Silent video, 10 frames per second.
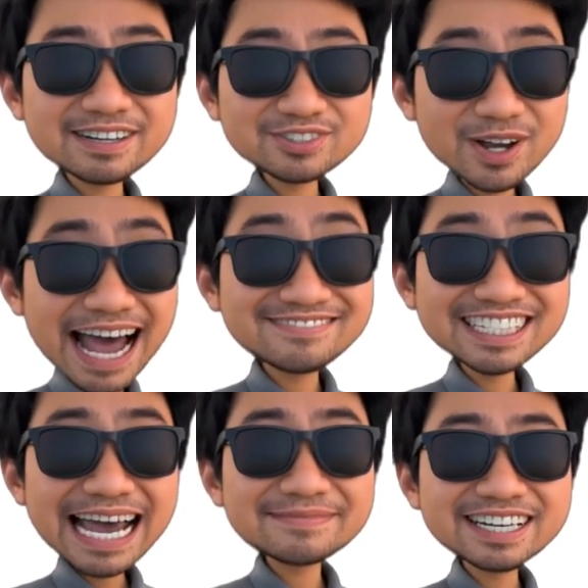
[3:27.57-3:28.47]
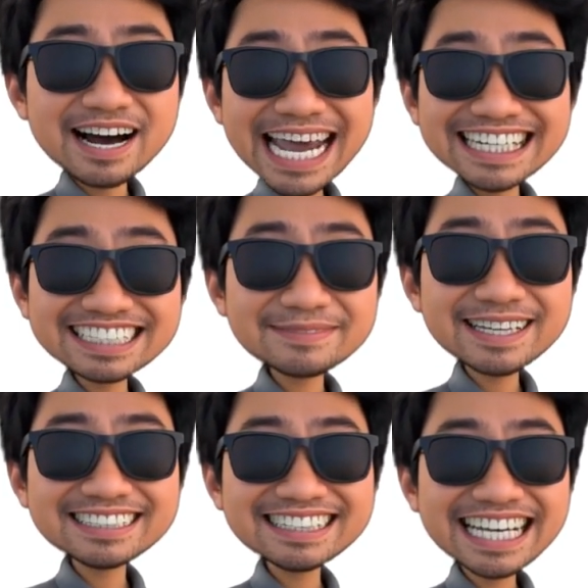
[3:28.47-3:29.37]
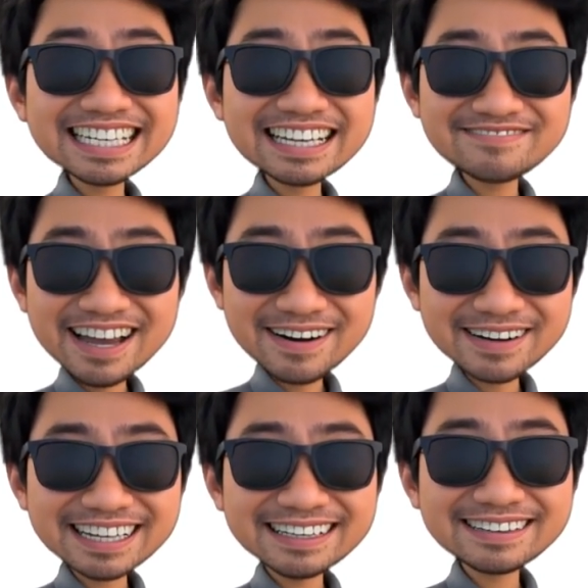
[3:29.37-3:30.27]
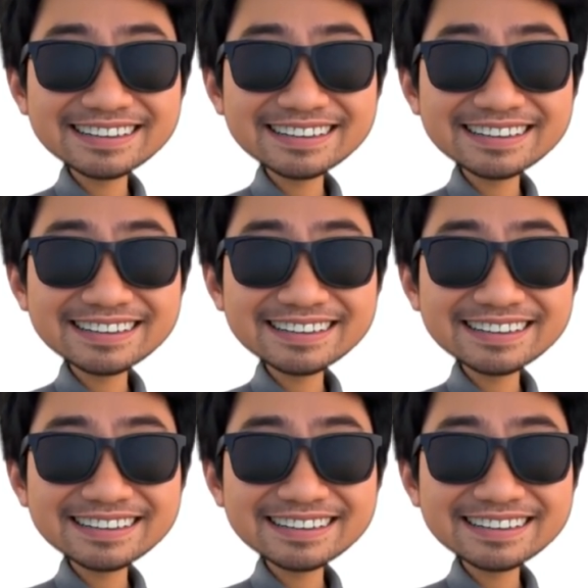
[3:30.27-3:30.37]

Drive times are estimates and can vary.